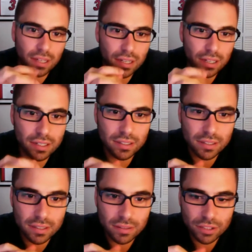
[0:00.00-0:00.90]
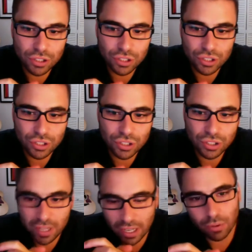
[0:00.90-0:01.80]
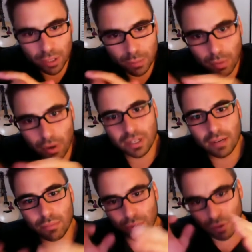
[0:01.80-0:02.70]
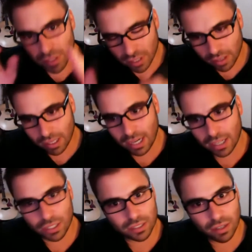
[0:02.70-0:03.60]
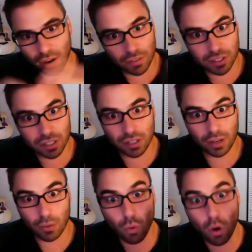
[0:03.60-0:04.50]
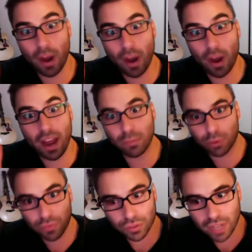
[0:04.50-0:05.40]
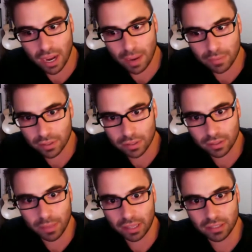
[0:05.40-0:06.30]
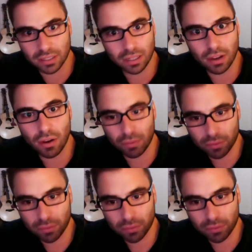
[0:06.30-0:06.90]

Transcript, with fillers: uh, you started kind of like one of these part-time breweries and kind of just all of a sudden you're like whoa i have to brew full-time to, to make this thing go